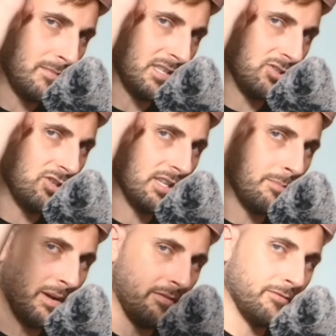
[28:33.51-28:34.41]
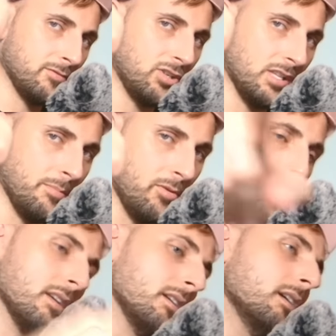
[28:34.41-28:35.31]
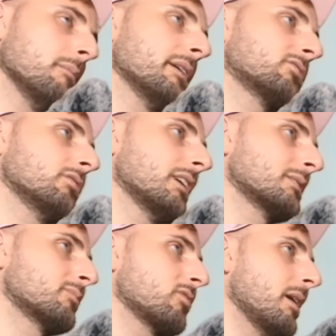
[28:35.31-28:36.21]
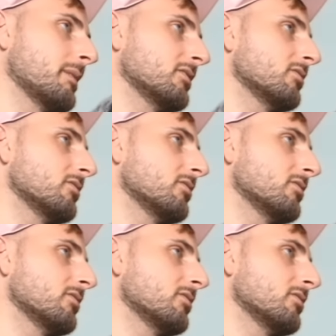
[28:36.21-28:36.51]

This is Jigglypuff, Jiggly Boy. Make sure you like, subscribe. Catch you